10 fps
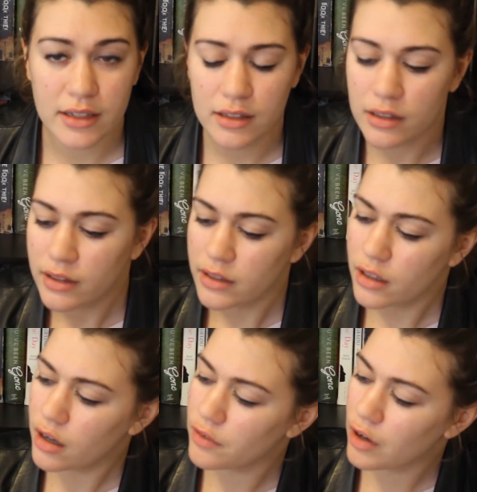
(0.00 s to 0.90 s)
And
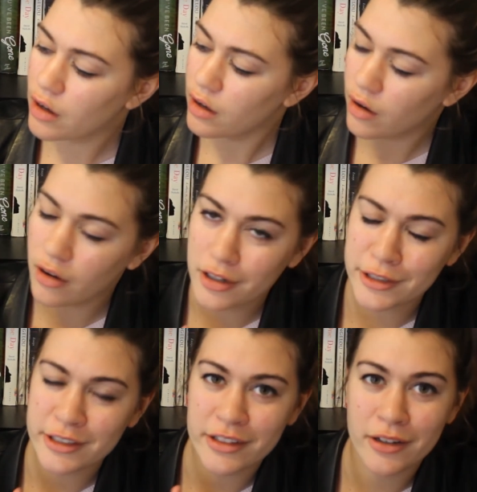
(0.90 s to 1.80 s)
the cover
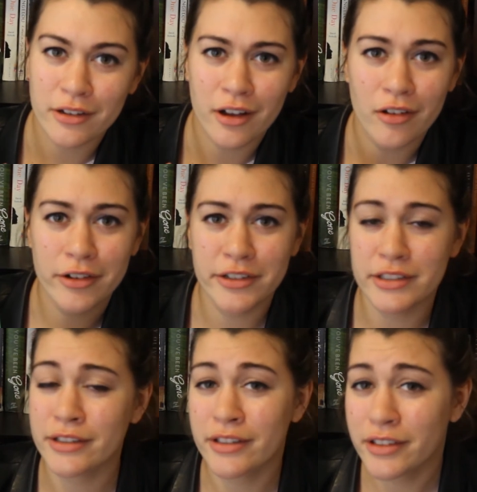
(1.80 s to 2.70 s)
art, the
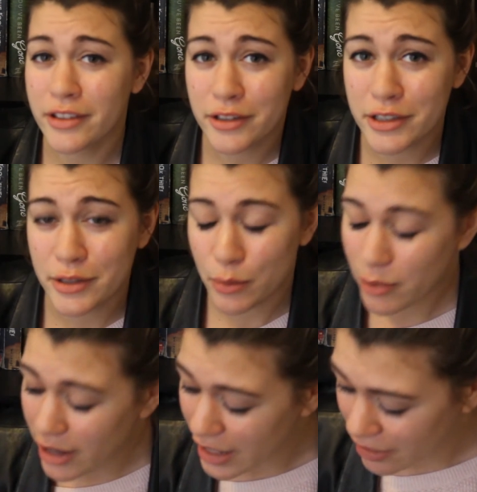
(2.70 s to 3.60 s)
colors, they're just so
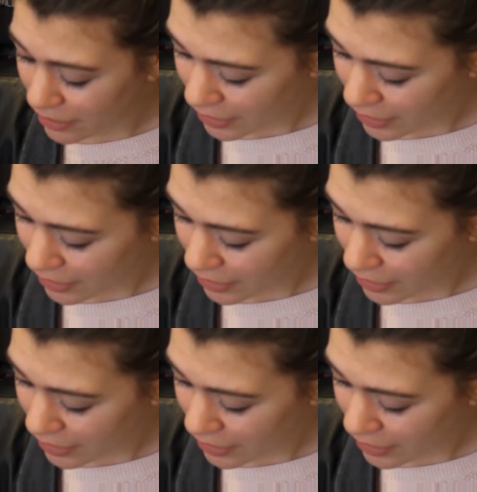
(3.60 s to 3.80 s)
pretty.